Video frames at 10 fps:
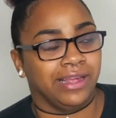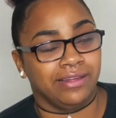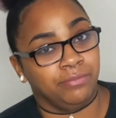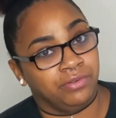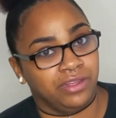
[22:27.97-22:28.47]
Like
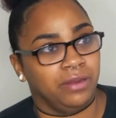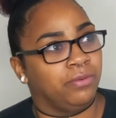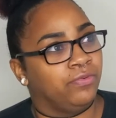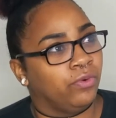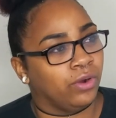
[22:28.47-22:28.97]
I said
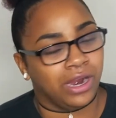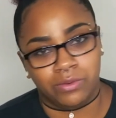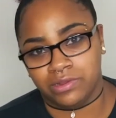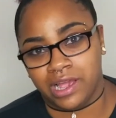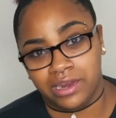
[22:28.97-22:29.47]
before,
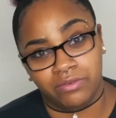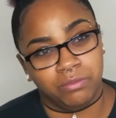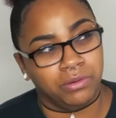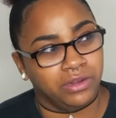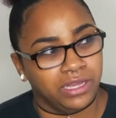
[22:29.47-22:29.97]
I was kind of
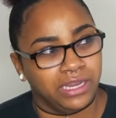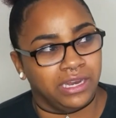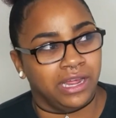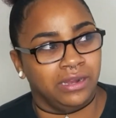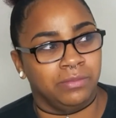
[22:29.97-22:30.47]
a bully
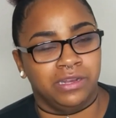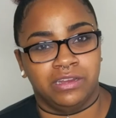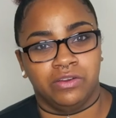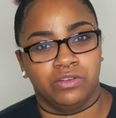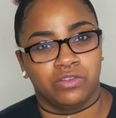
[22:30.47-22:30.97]
in
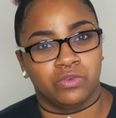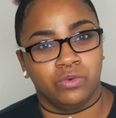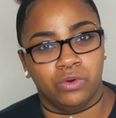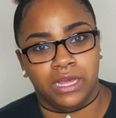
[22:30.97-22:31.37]
elementary school.